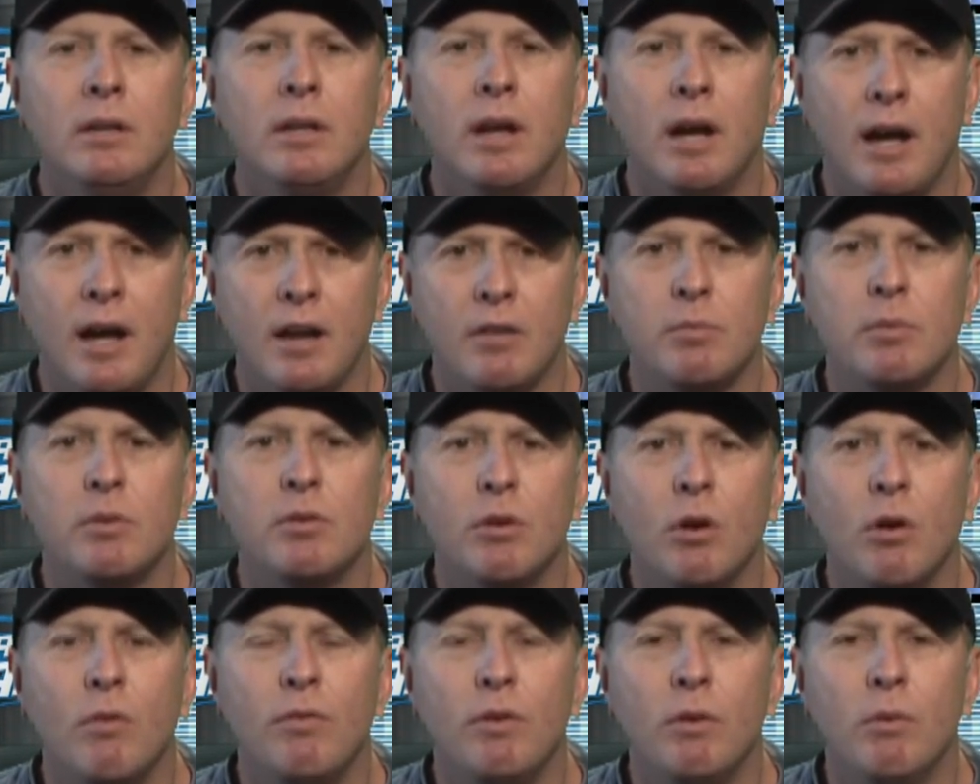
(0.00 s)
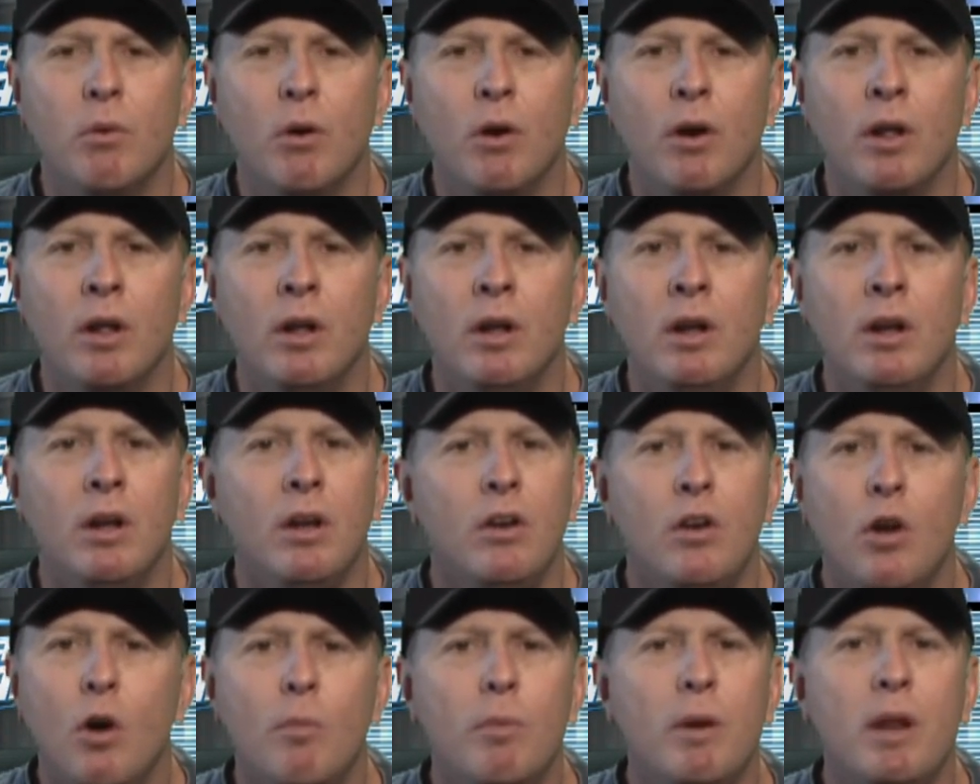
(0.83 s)
the Heisman Trophy Award,
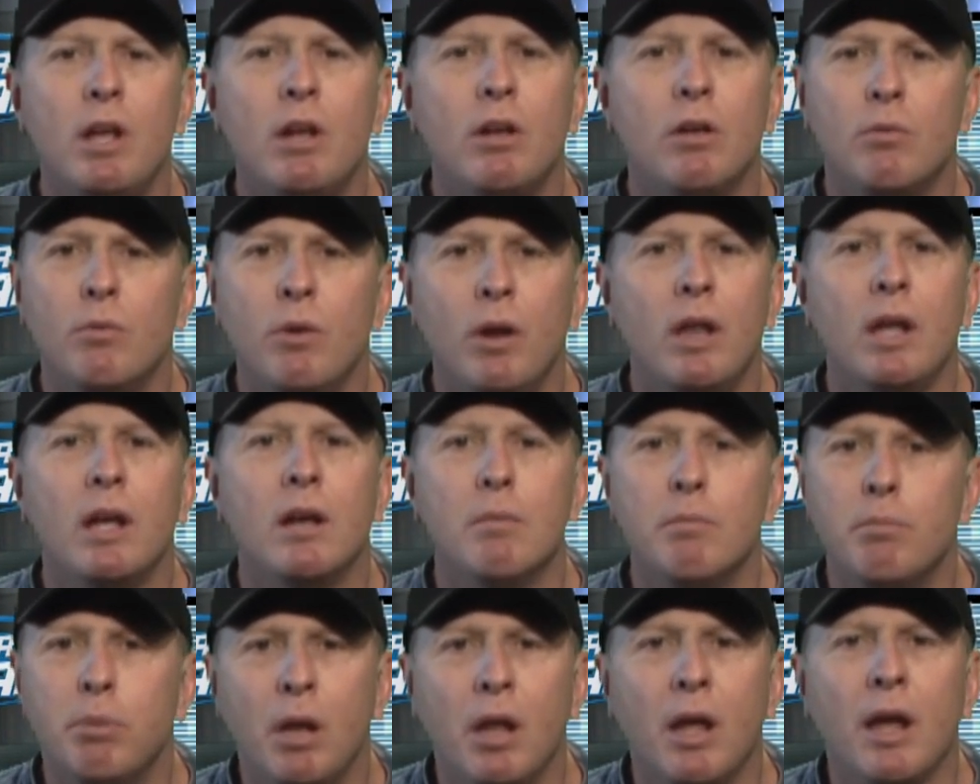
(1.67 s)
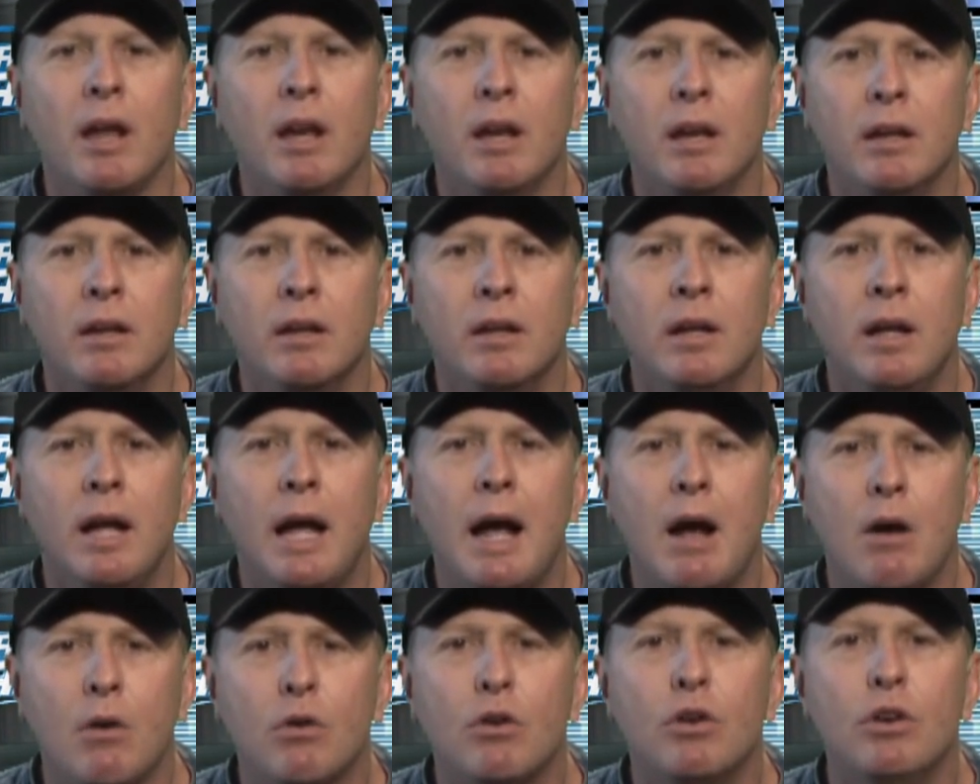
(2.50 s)
nobody could really complain.
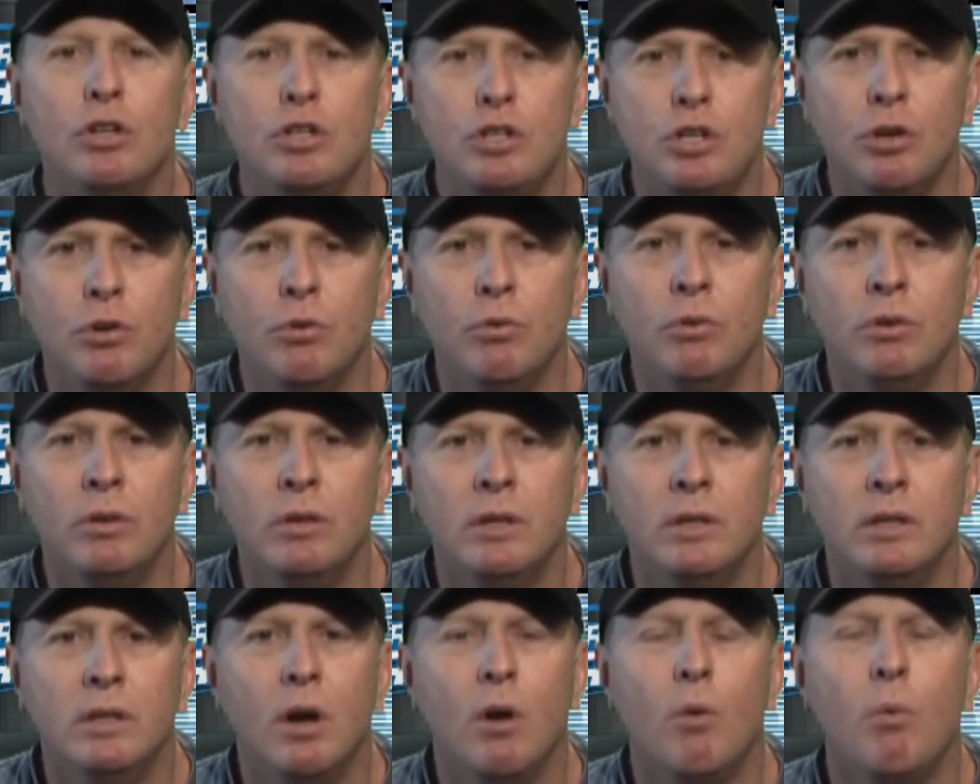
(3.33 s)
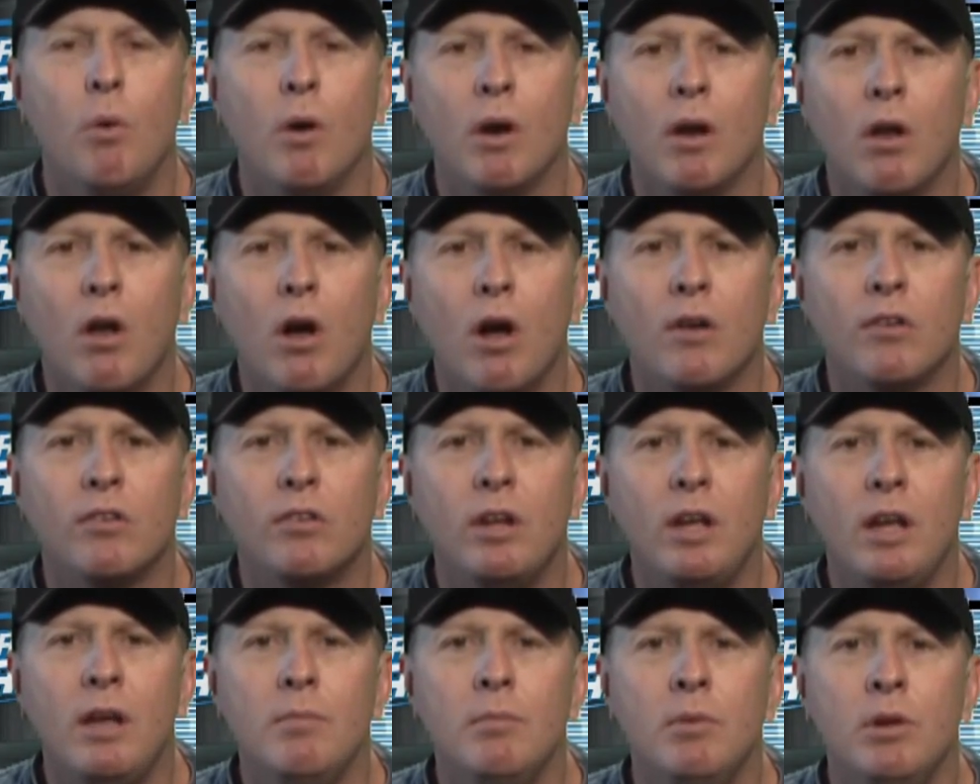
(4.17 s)
How could you? A one-loss
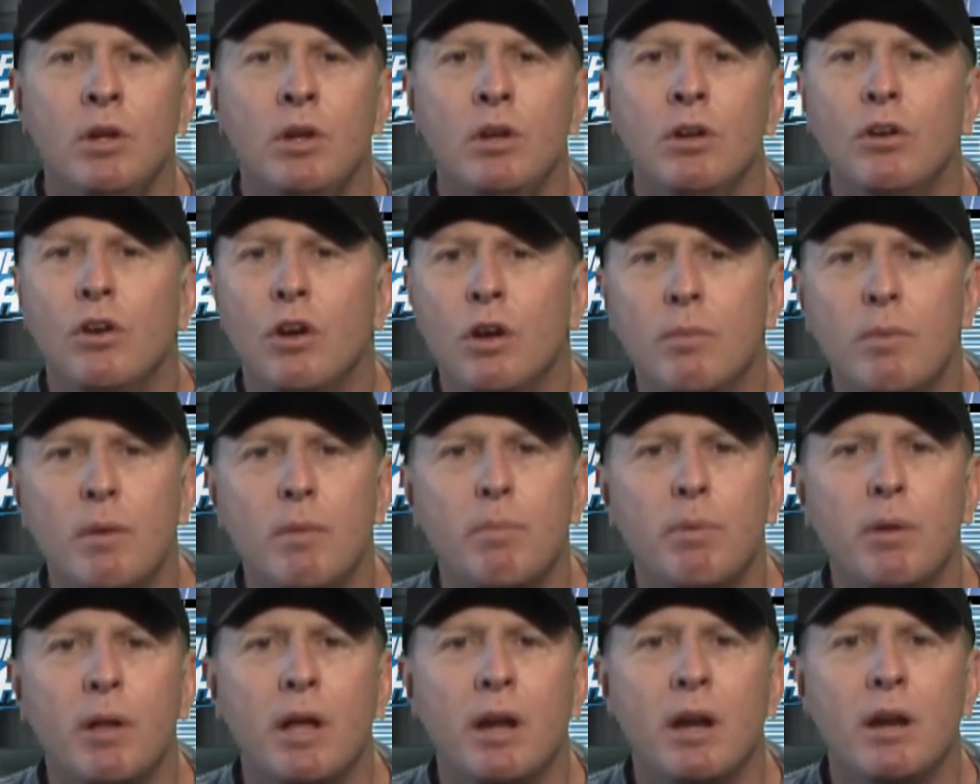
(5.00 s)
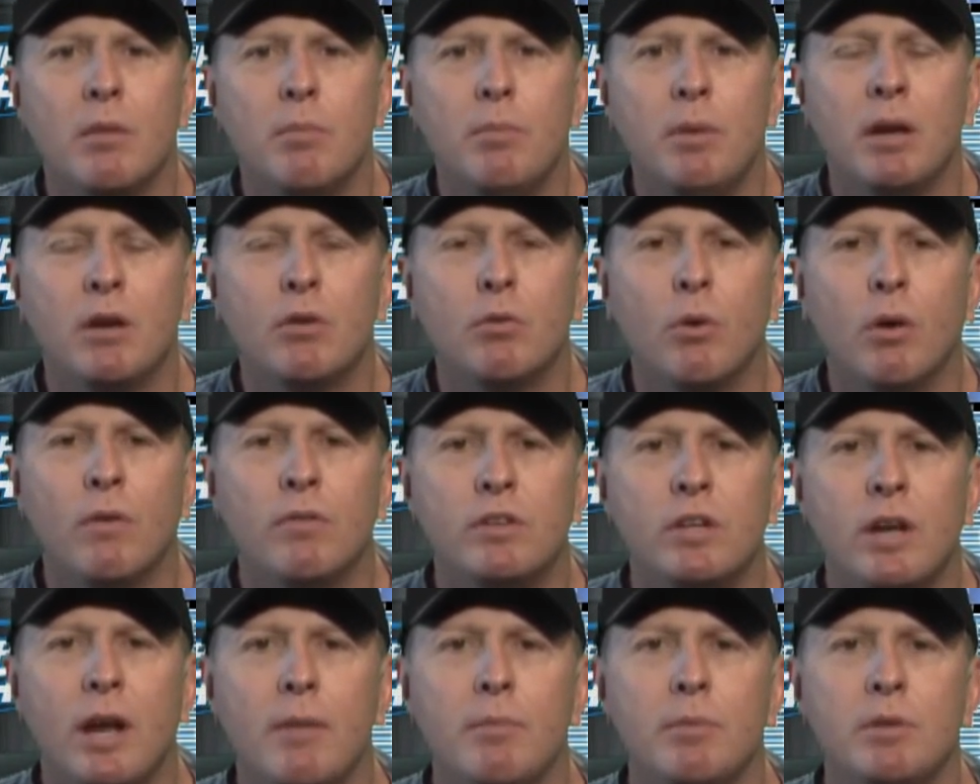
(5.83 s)
team could have been playing in the Big
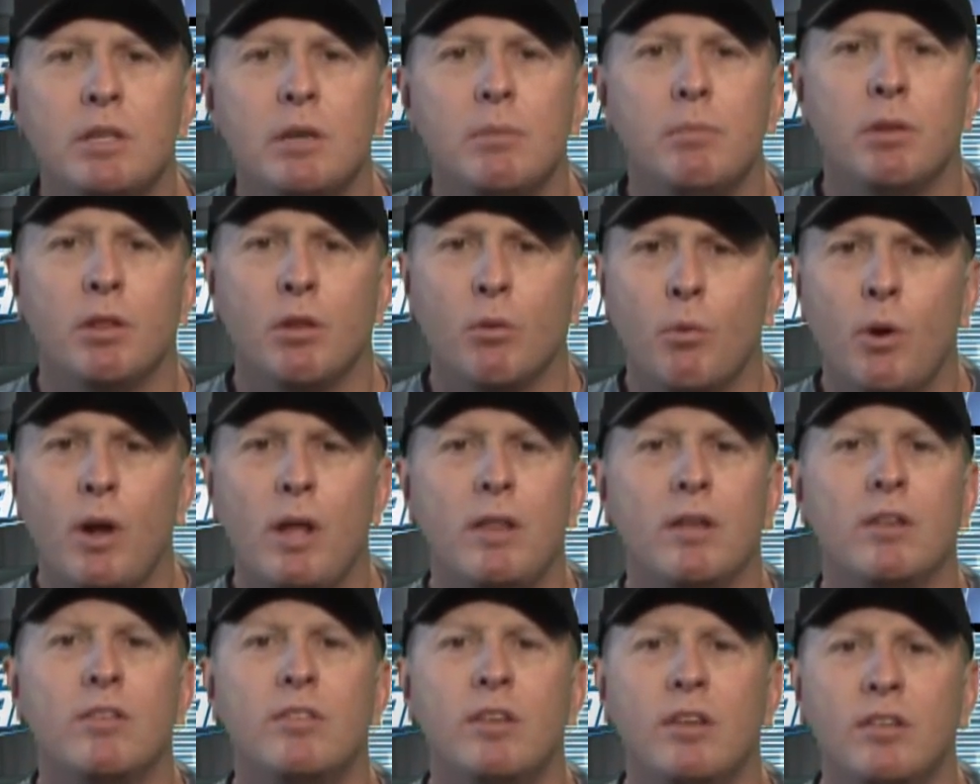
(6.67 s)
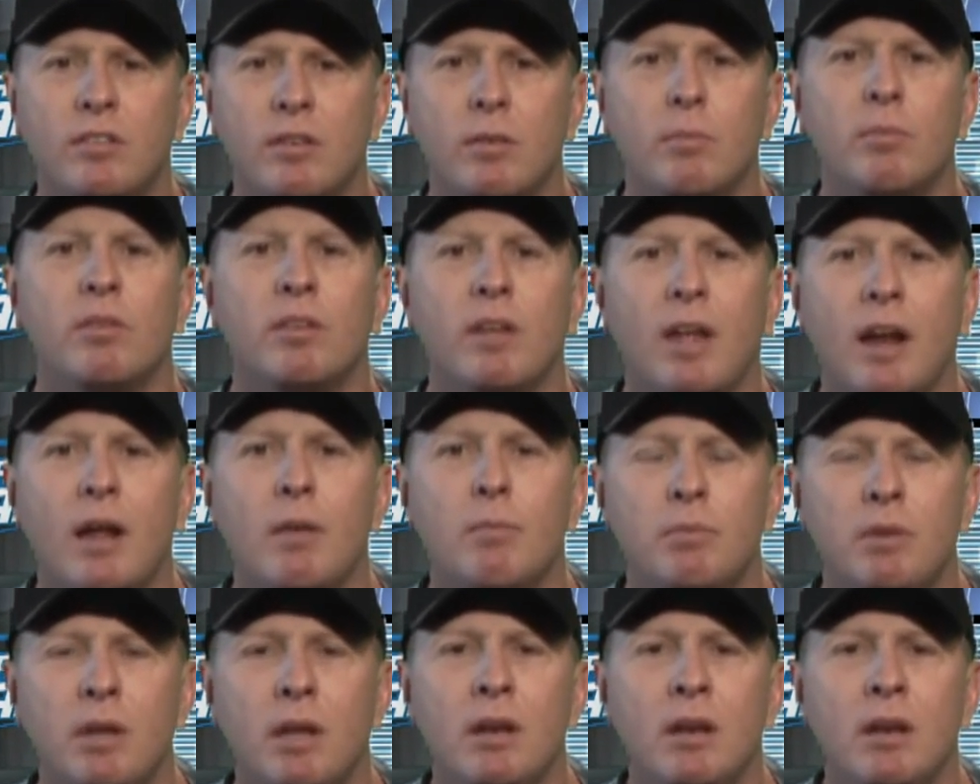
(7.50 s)
12 championship, but the way the system set up